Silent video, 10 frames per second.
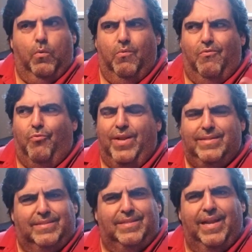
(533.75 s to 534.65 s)

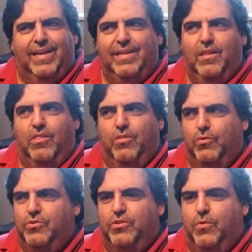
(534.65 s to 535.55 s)
reinstating
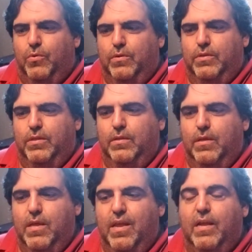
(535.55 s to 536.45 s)
those scores
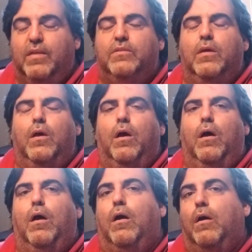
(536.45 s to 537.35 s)
is
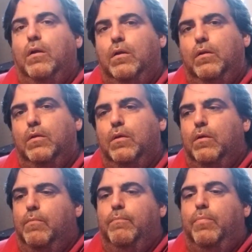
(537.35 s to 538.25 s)

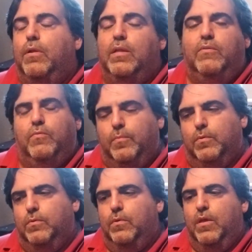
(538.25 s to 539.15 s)
unbelievable.